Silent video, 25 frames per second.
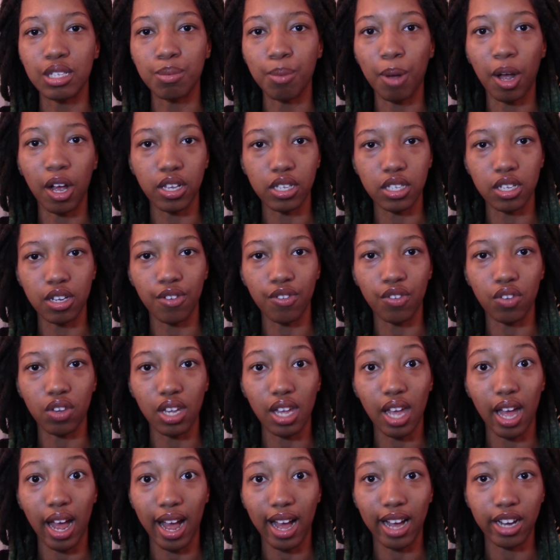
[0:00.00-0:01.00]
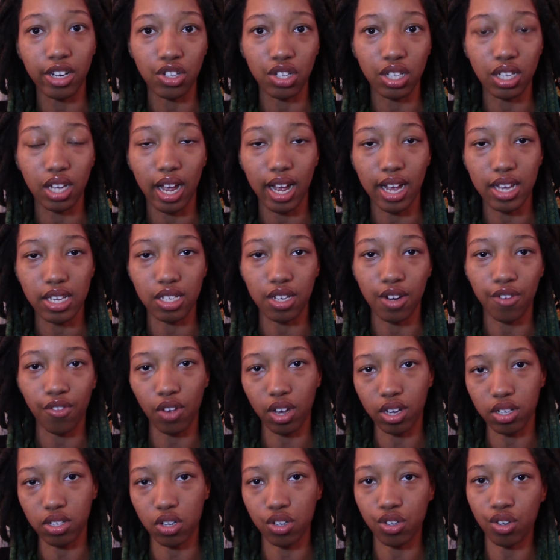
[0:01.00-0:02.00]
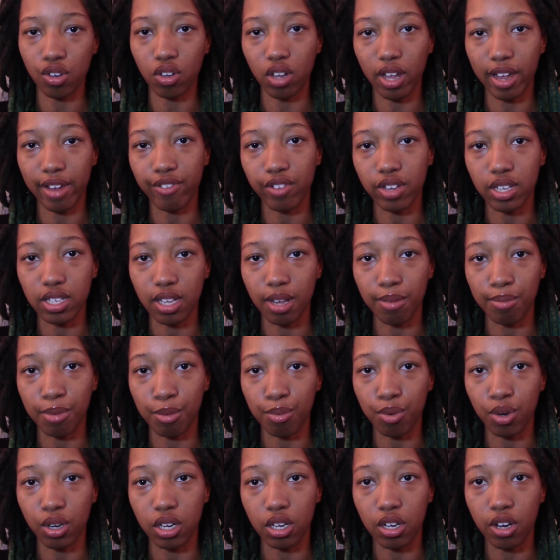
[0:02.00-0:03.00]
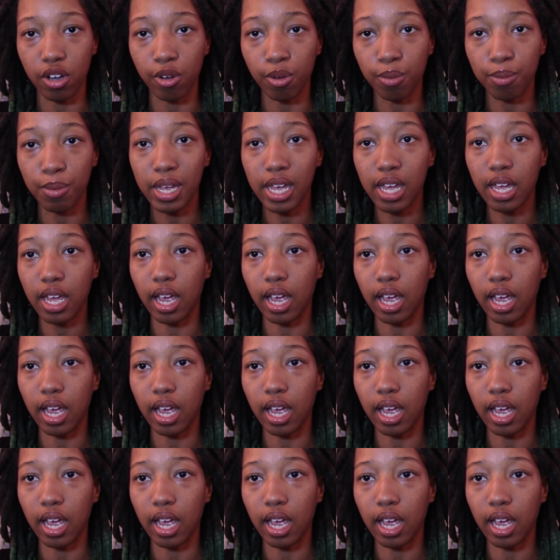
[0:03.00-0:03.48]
positively actually has an effect on your life, because that'd be pretty dope,